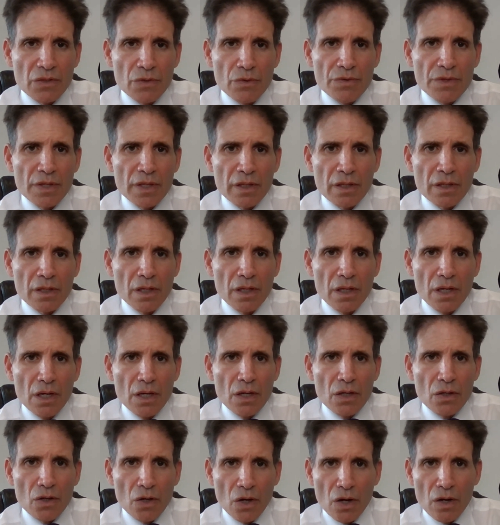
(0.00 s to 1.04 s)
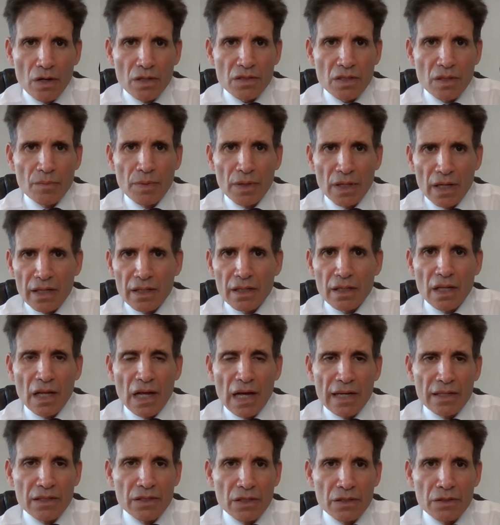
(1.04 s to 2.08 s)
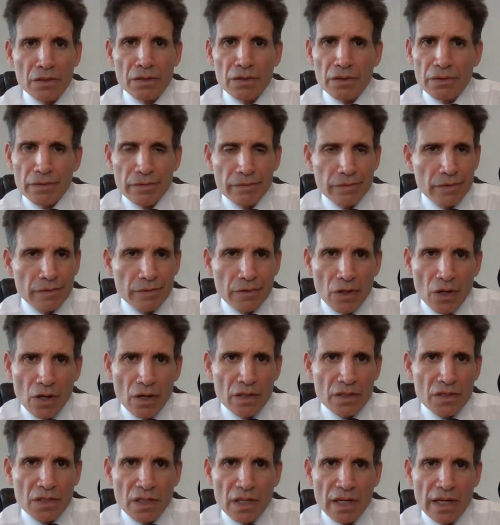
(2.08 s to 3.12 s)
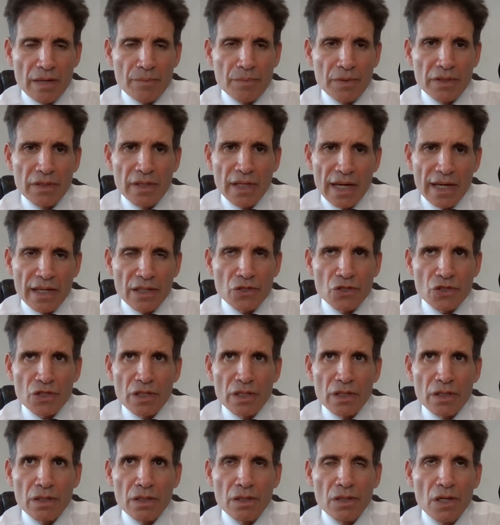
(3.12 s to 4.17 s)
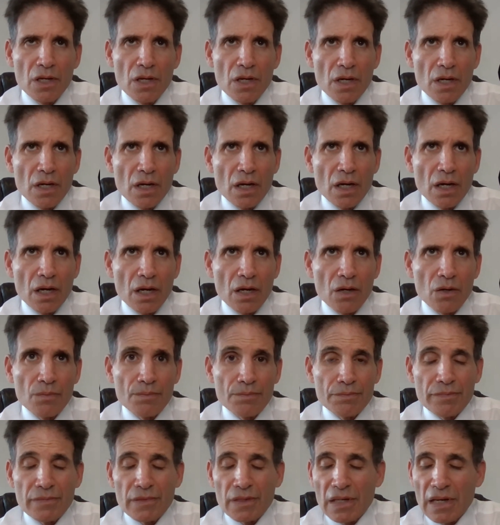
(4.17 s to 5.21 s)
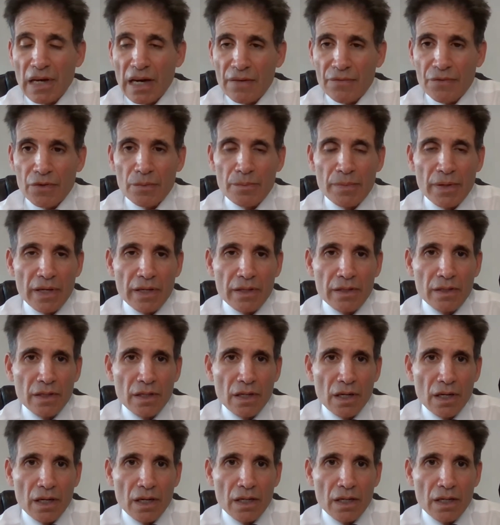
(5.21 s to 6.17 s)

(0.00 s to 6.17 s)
that you think caused a blood clot to cause an amputation, God forbid,